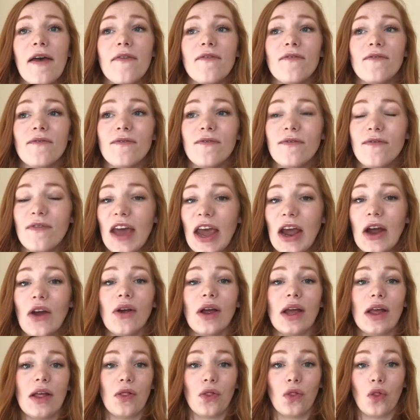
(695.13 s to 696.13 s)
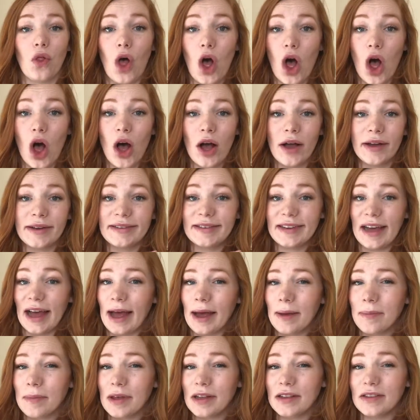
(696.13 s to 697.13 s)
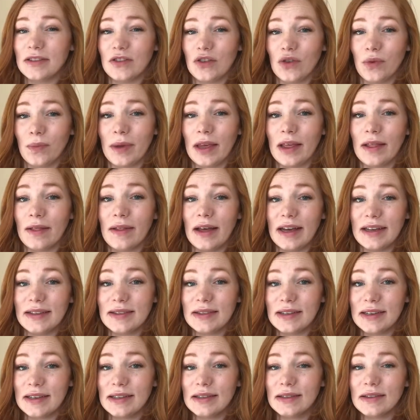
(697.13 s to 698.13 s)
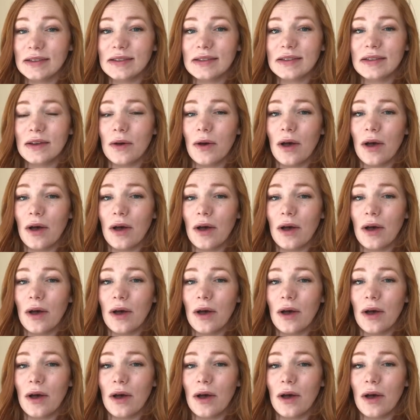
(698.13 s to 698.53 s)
very long time-consuming lessons,